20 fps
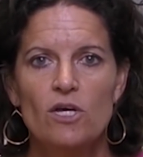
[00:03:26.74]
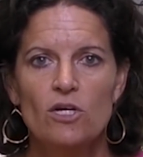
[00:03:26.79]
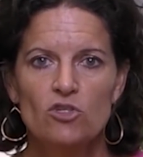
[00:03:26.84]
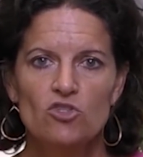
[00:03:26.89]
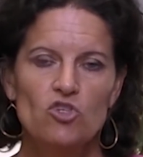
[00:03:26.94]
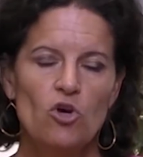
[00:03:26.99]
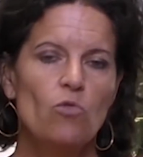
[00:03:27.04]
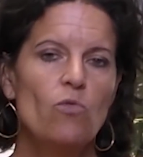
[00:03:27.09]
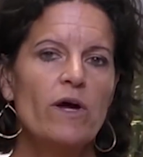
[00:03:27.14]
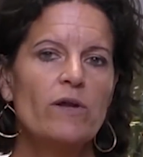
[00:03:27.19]

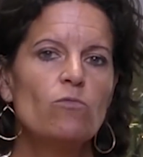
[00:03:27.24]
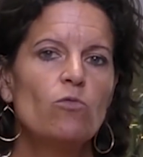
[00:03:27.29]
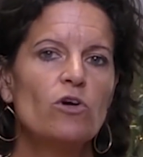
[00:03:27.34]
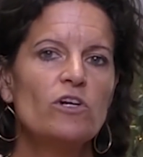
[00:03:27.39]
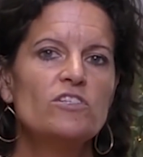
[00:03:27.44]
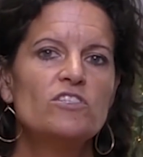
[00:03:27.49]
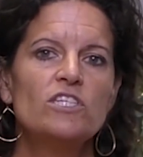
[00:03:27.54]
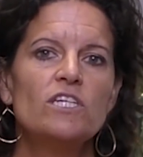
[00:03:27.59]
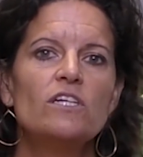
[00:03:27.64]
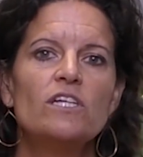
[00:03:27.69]
So when
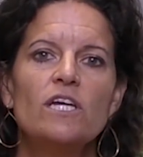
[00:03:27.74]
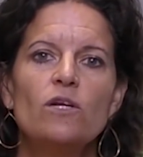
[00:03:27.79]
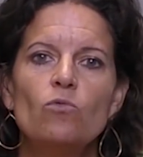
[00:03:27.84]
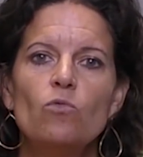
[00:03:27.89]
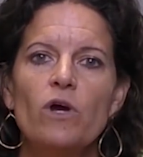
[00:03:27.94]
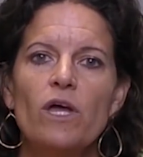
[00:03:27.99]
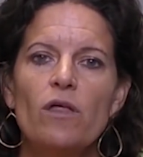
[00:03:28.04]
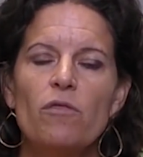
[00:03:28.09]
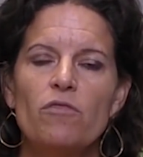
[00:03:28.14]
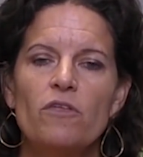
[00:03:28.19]
we're dealing
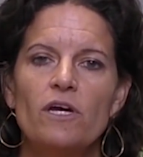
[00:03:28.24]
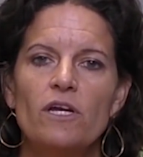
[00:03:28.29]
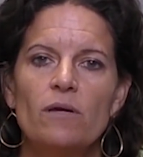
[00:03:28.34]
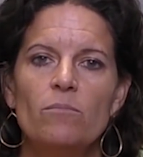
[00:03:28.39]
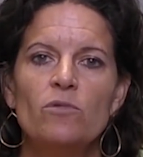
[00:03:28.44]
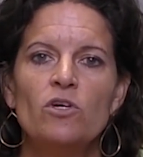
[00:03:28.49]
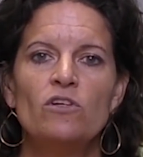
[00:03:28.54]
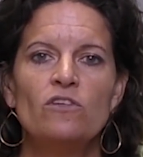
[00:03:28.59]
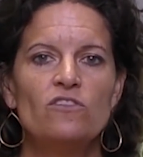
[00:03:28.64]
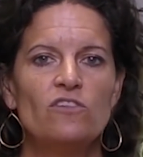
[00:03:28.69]
with an
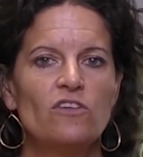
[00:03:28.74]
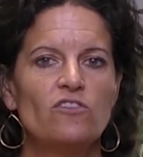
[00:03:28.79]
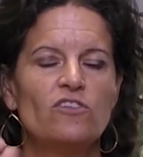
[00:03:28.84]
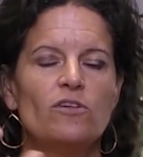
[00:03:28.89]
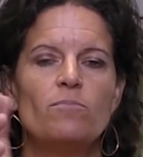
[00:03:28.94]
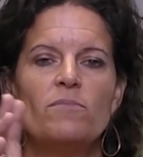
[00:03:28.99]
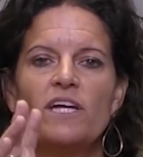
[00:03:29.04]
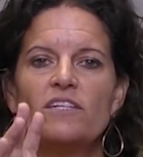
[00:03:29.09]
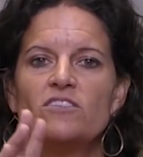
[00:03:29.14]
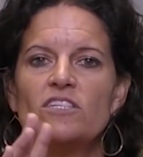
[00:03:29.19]
immune
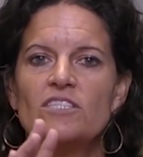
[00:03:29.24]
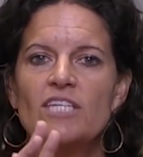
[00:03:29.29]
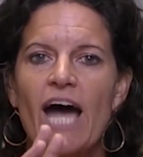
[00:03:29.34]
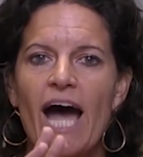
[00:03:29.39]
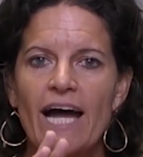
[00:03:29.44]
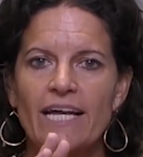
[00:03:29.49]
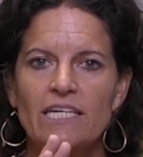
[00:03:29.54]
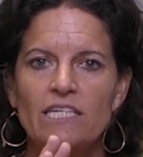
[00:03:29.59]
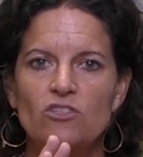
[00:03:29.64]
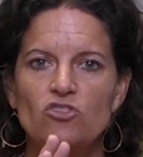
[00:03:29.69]
system that's
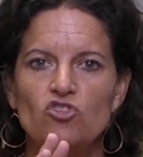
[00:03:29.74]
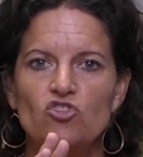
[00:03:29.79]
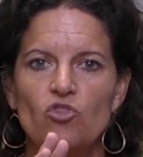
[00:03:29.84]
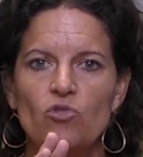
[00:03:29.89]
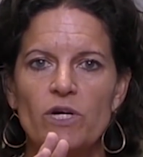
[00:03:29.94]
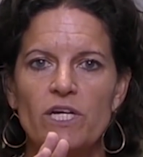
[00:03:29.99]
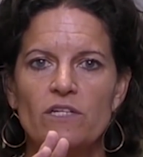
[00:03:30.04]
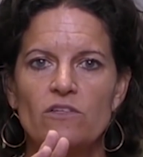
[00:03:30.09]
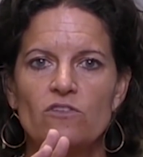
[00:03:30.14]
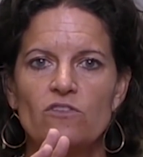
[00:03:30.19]
attacking
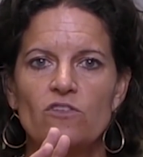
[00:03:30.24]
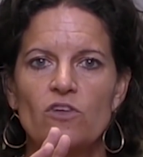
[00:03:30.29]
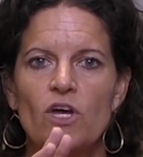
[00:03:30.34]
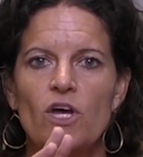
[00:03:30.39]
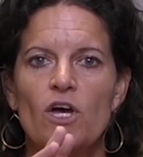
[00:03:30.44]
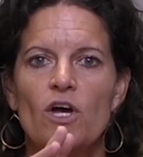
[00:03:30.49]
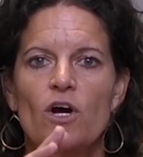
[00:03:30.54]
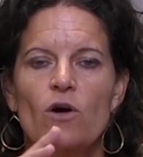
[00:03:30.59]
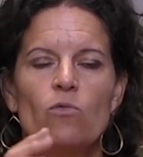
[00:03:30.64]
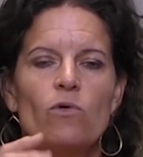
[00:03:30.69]
joints,
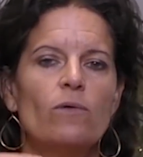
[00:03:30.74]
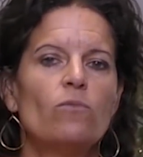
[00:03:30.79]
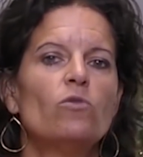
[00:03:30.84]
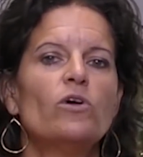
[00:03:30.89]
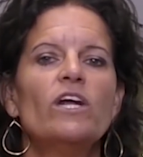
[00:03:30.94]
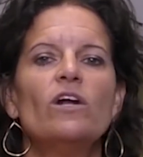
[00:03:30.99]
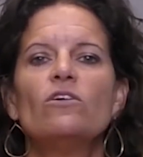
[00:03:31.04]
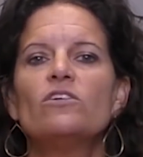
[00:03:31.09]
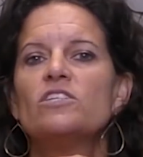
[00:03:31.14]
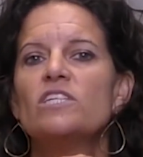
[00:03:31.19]
when
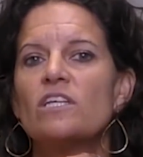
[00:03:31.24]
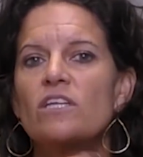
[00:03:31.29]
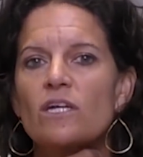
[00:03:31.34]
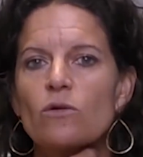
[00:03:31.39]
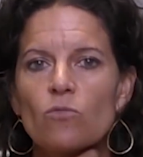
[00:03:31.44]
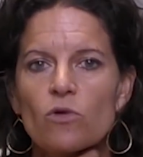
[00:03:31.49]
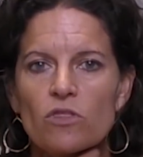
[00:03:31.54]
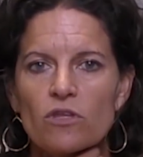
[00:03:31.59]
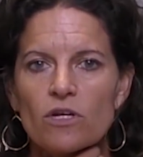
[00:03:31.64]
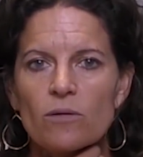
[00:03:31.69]
we are
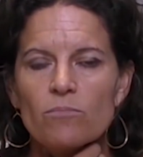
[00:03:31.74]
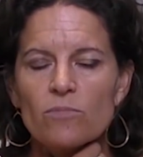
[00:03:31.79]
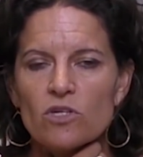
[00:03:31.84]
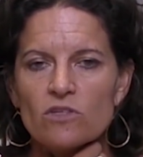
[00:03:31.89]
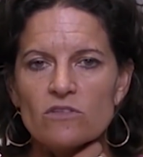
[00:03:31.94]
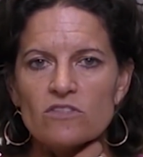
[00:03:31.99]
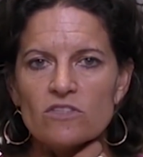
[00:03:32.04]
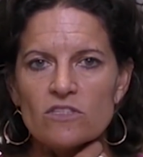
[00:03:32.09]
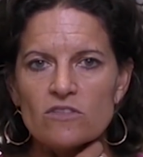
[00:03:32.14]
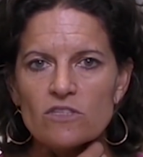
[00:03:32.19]
dealing with an
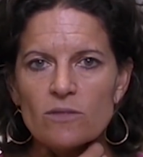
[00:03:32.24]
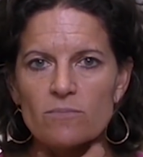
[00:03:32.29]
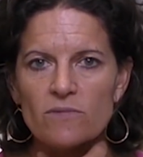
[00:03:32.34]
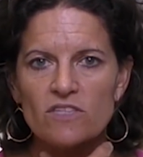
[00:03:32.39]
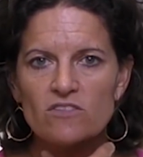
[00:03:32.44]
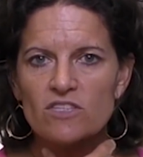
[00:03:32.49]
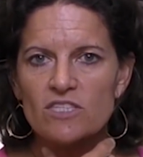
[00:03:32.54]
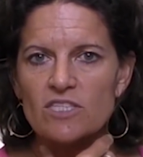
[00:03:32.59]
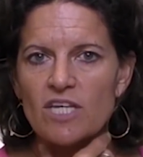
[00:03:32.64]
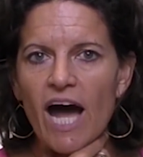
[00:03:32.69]
immune system
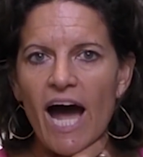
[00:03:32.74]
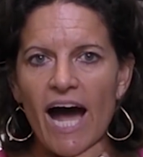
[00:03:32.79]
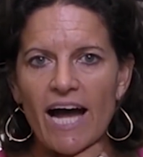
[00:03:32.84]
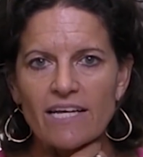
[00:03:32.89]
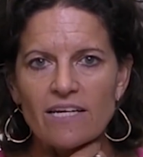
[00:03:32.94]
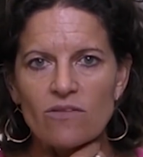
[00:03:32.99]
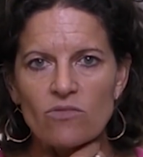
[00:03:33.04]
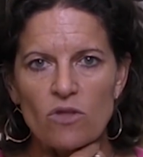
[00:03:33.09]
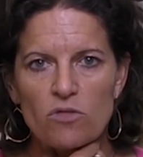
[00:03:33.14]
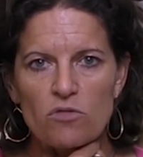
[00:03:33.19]
that's
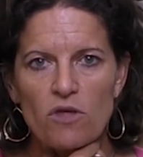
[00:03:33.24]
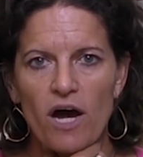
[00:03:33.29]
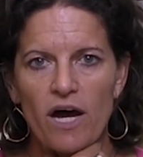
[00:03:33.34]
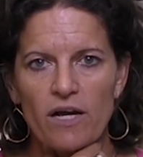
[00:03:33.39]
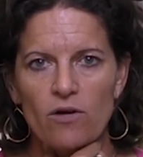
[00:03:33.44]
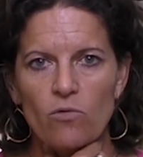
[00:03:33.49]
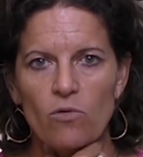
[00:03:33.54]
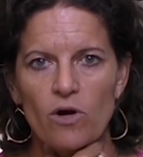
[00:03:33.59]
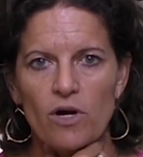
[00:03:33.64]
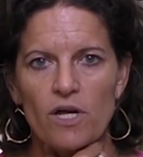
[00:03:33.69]
attacking the
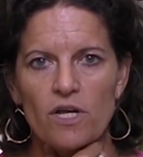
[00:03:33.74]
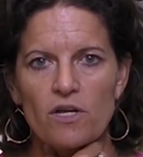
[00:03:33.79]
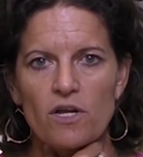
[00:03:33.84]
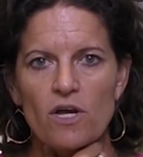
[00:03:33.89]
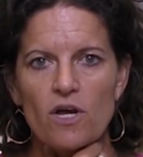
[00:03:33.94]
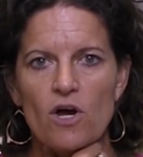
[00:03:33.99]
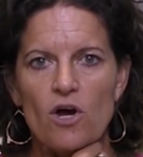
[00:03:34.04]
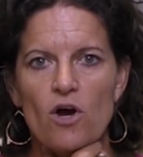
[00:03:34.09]
thyroid,